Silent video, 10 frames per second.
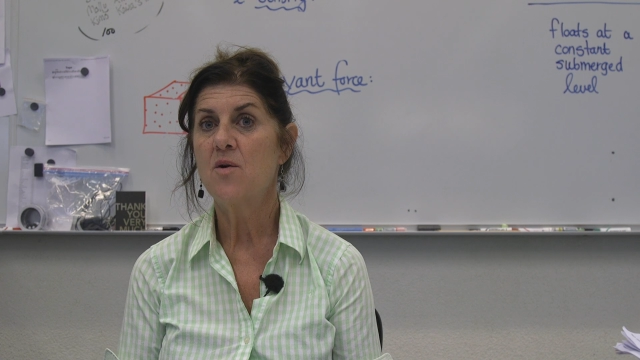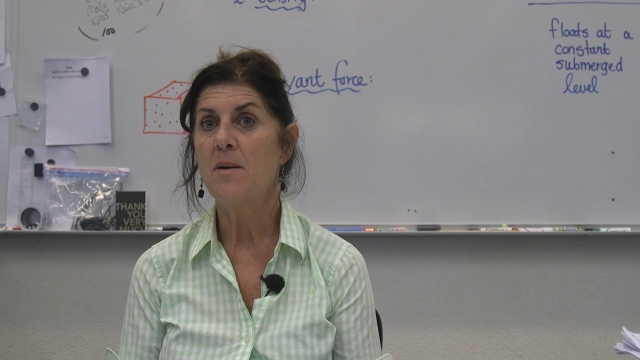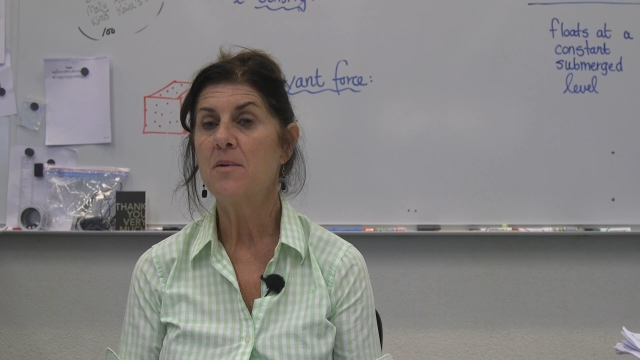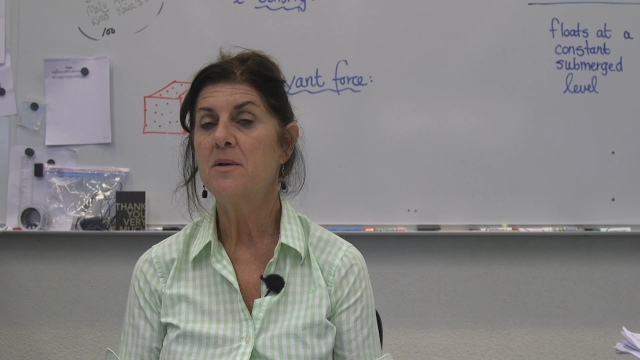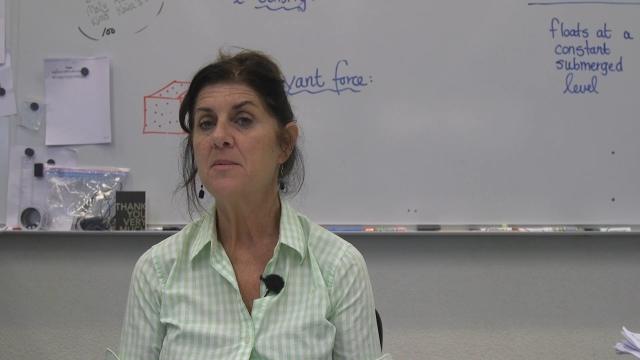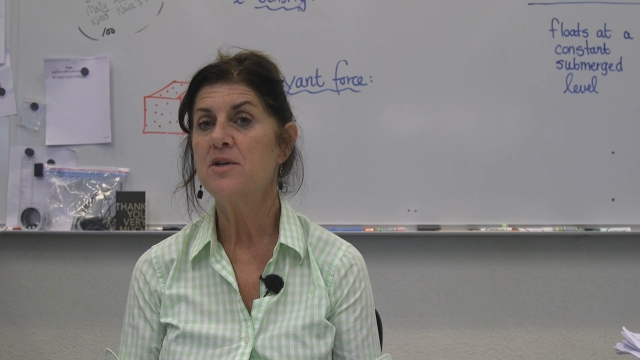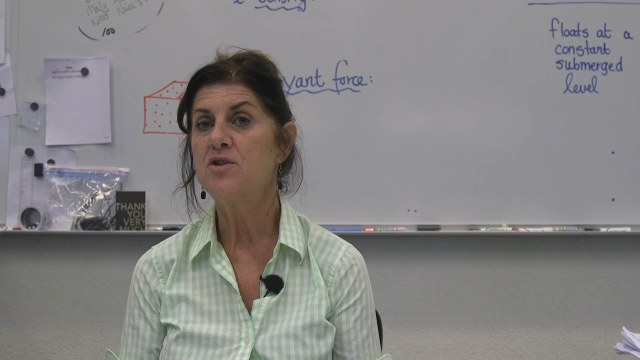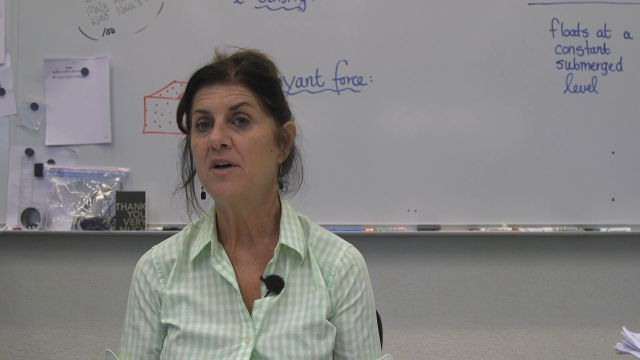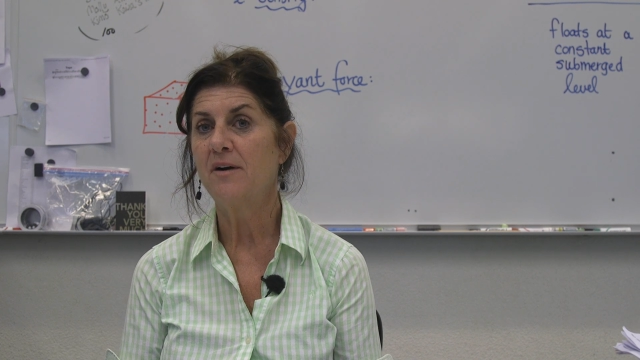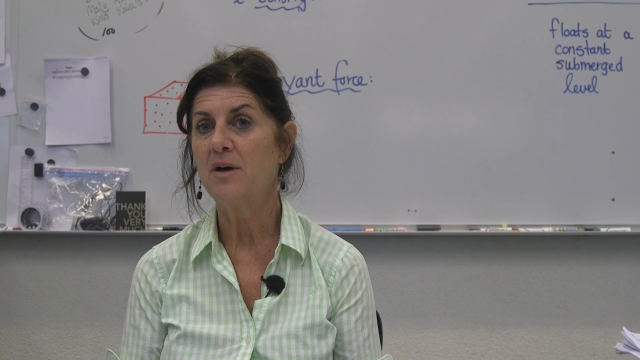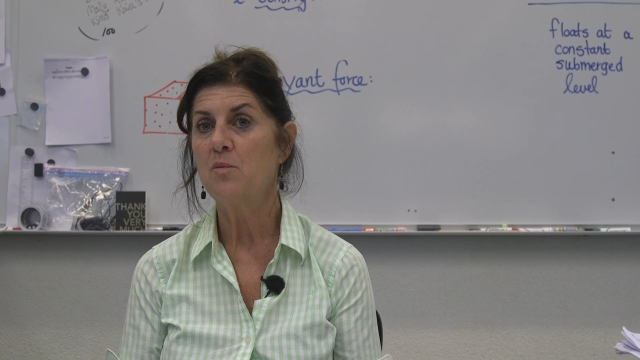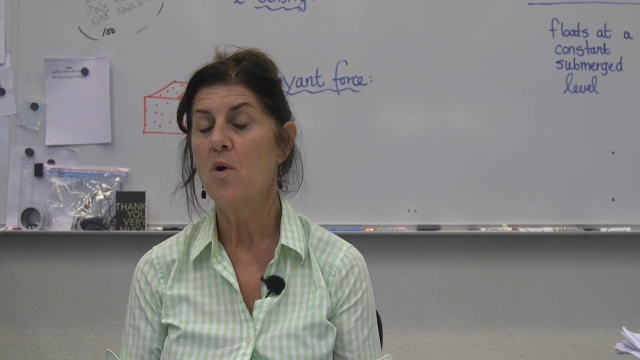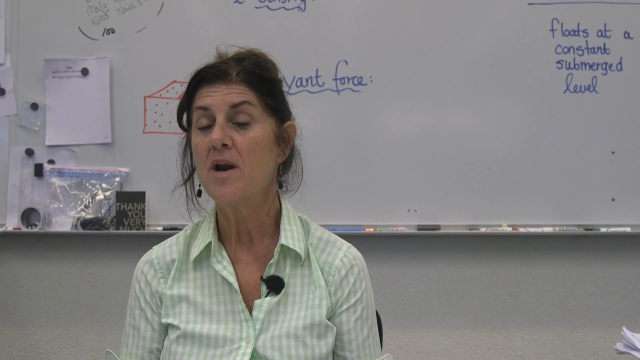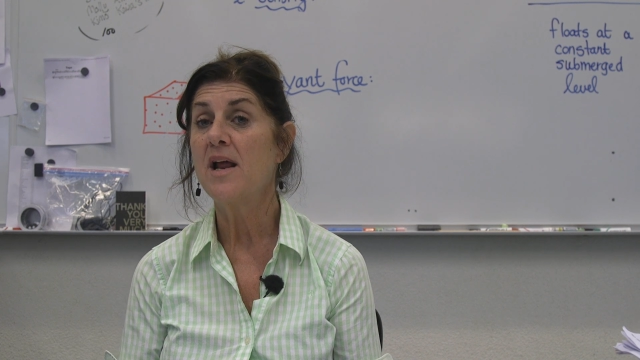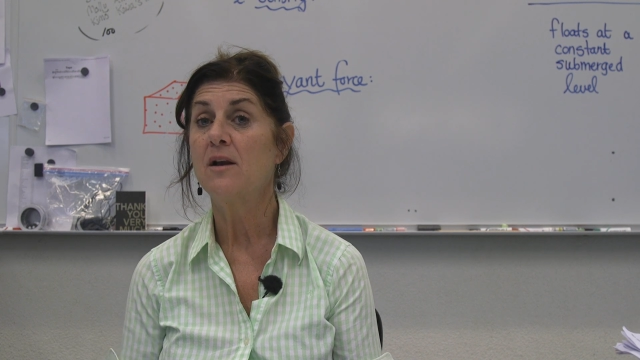So I'm going to be sharing
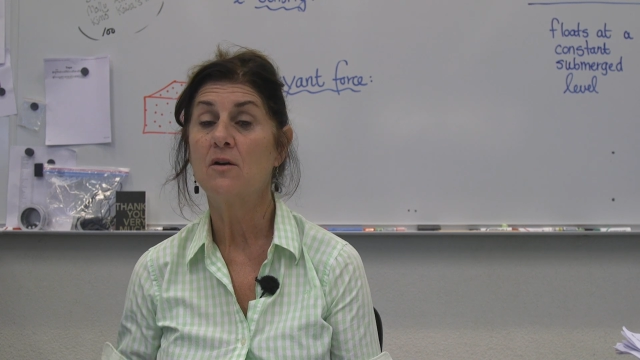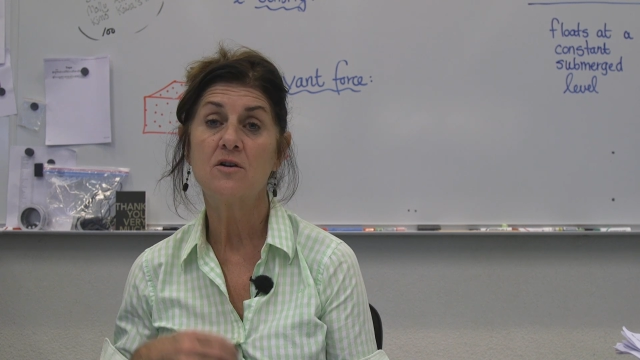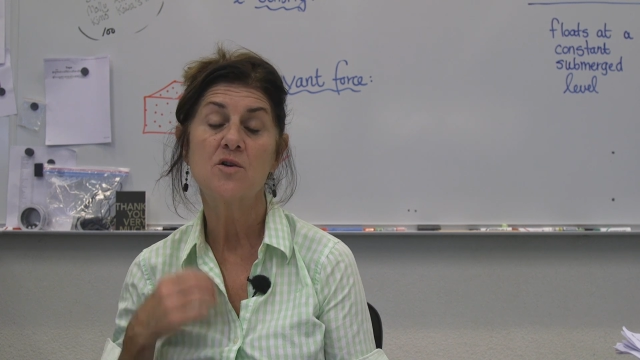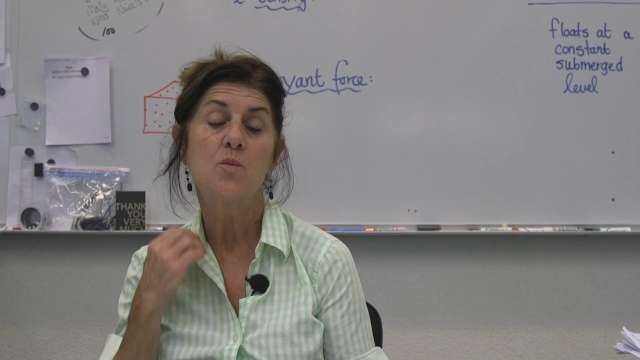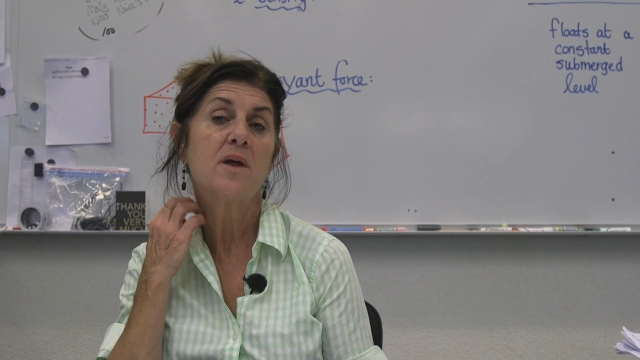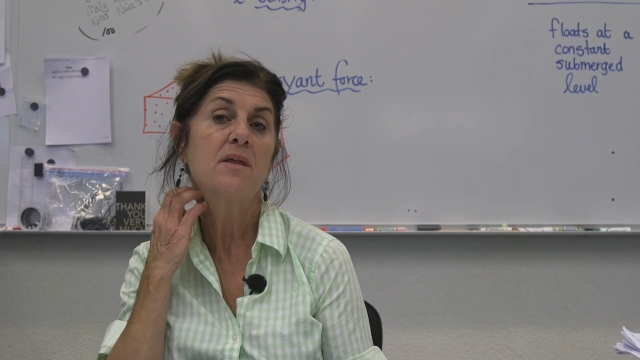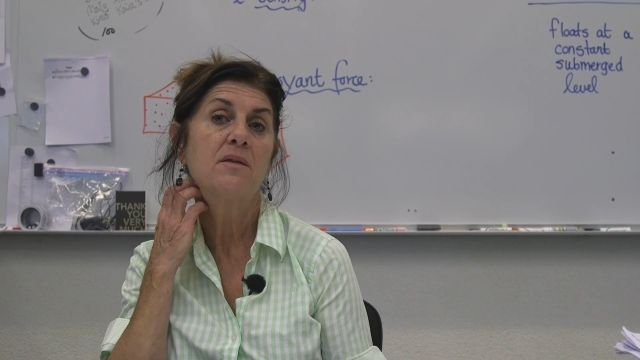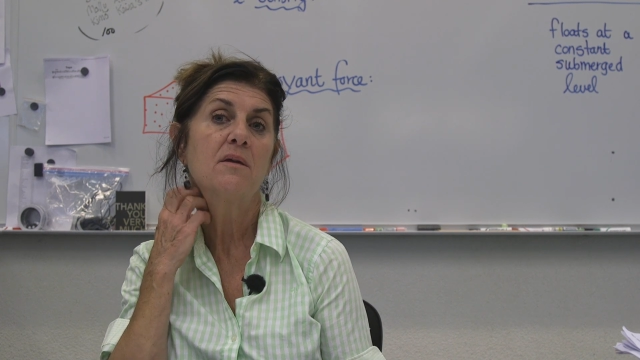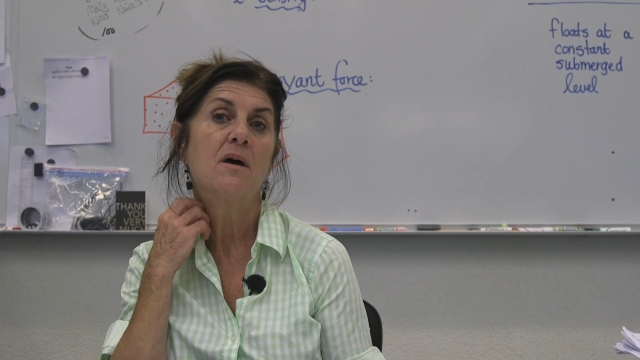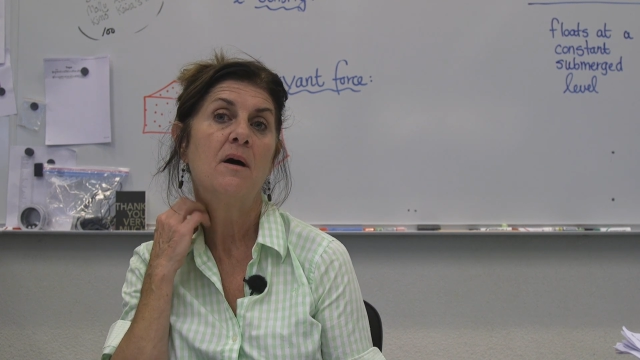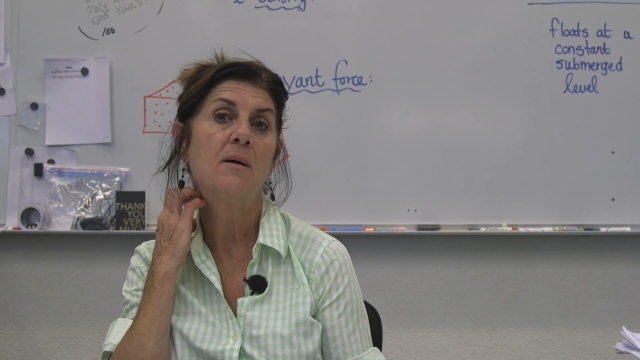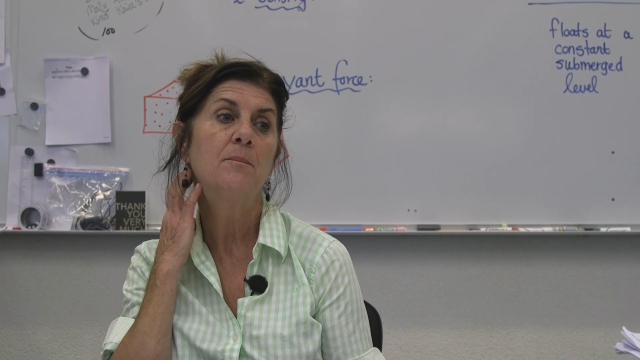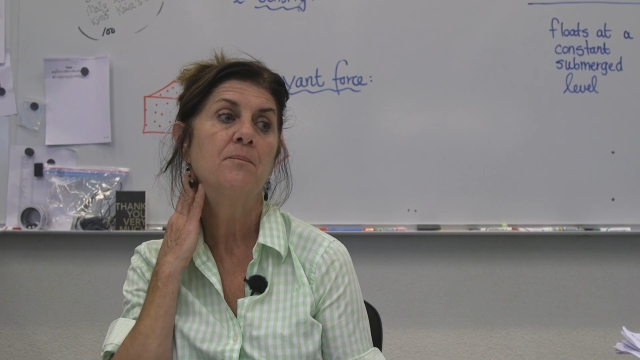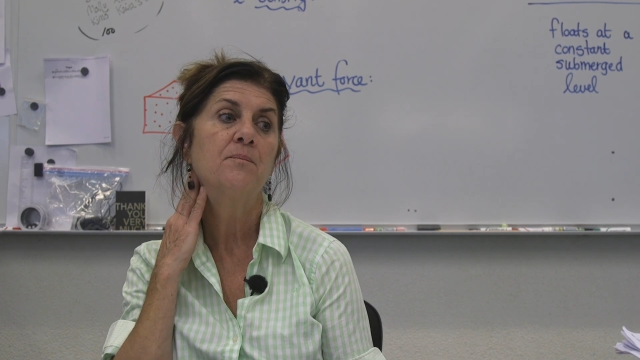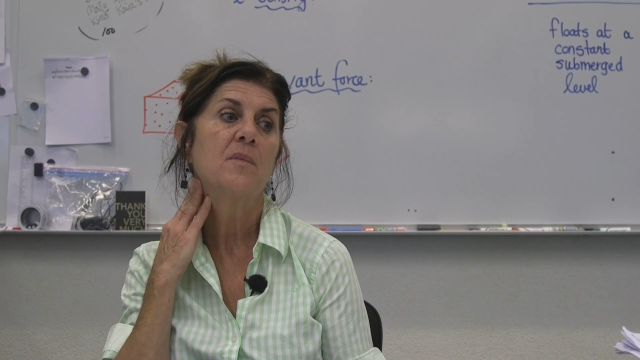what I learned with
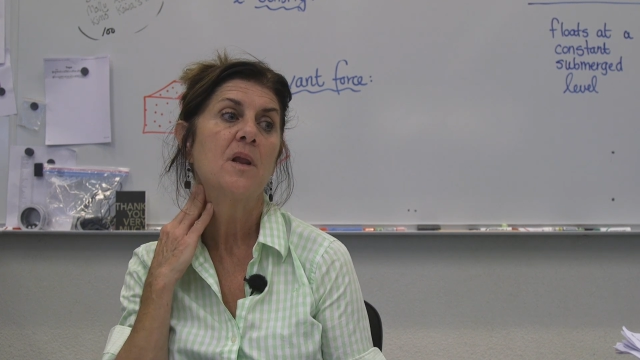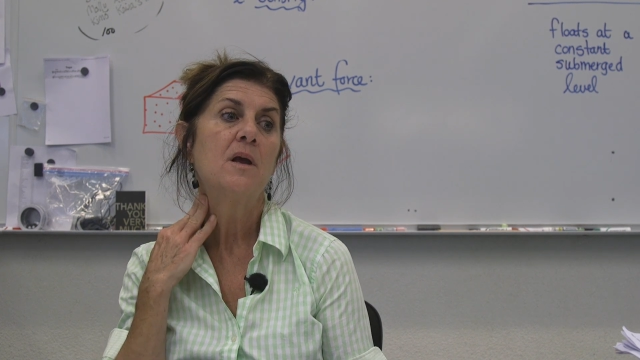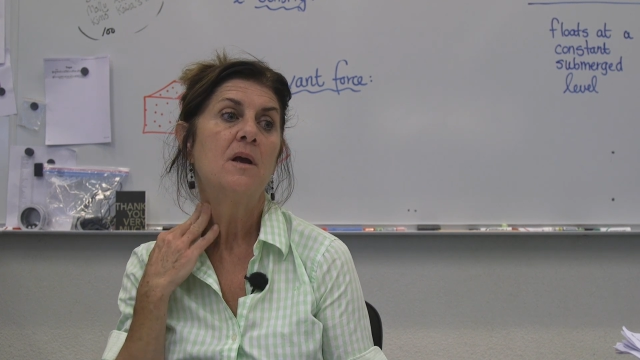um,